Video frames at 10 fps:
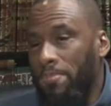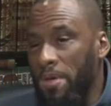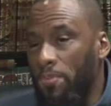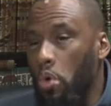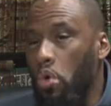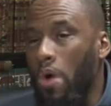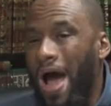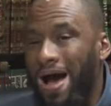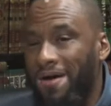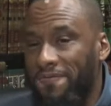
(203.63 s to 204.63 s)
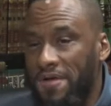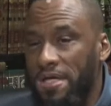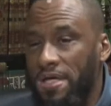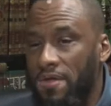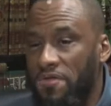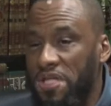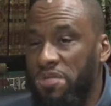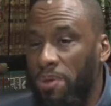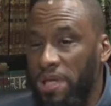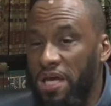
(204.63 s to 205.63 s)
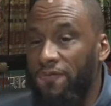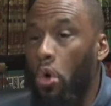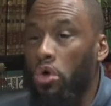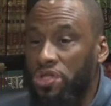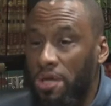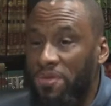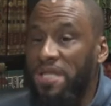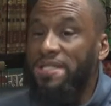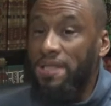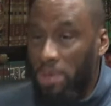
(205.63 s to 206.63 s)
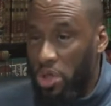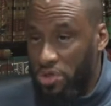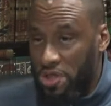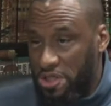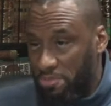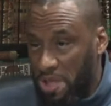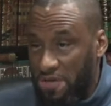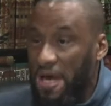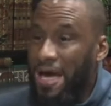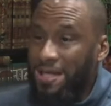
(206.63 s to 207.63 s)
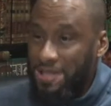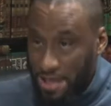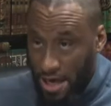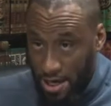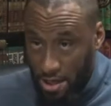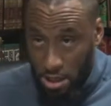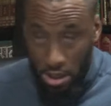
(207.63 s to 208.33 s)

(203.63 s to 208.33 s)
people who have this belief or something similar to this belief today.